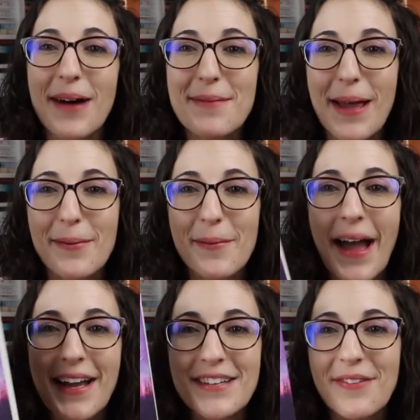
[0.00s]
My
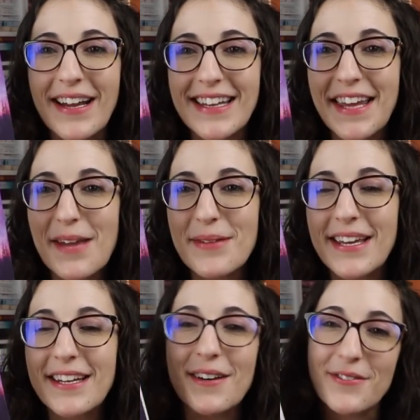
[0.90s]
paperback finally came
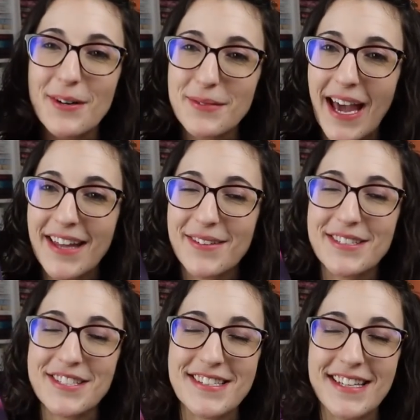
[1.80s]
in from
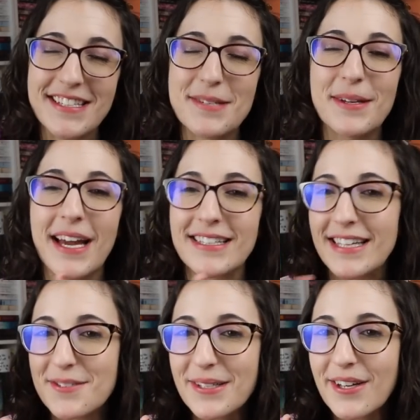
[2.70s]
Catherine. She sent it to me. I did
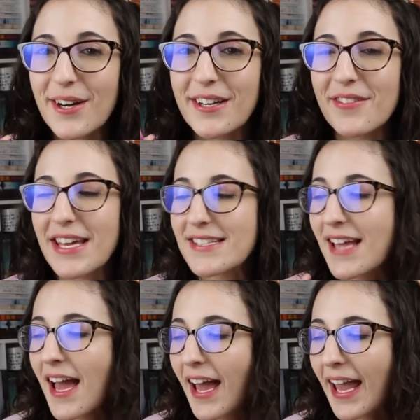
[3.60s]
get to read an arc of this.